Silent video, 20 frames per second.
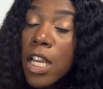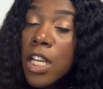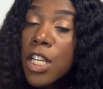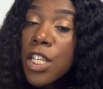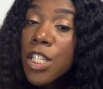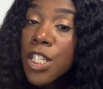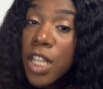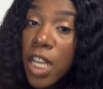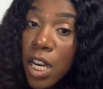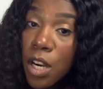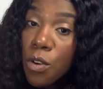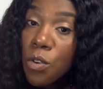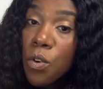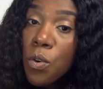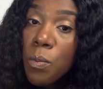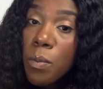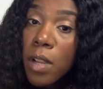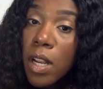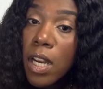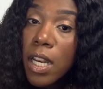share
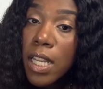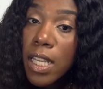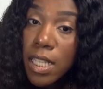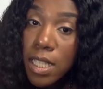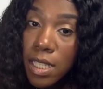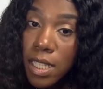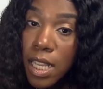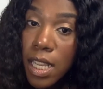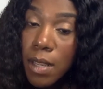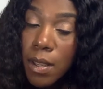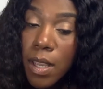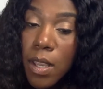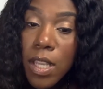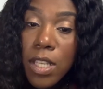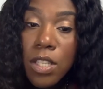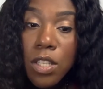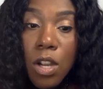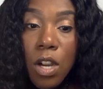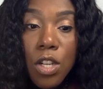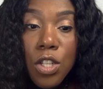group listing. It
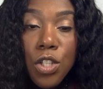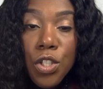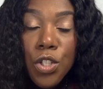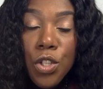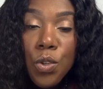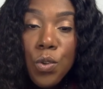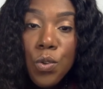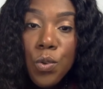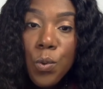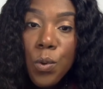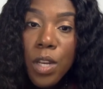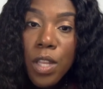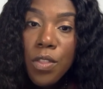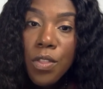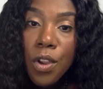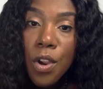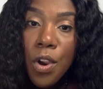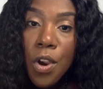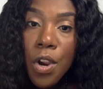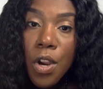starts June
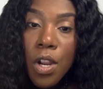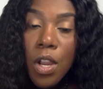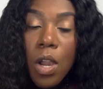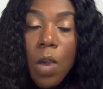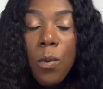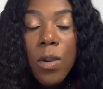23rd.